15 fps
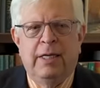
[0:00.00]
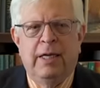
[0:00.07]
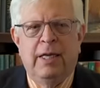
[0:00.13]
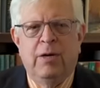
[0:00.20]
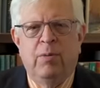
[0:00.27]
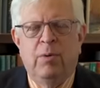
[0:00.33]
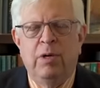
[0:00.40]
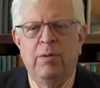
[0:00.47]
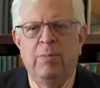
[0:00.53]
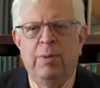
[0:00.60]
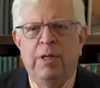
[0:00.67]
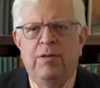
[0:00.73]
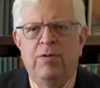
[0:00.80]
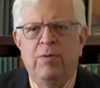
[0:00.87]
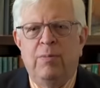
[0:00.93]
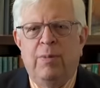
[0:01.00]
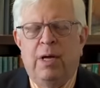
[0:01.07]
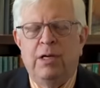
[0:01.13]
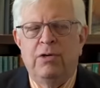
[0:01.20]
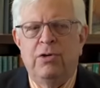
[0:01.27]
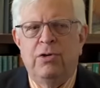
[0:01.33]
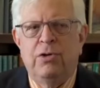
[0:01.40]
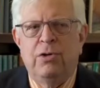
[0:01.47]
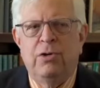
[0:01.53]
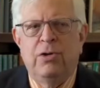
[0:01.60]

and it wouldn't be too much.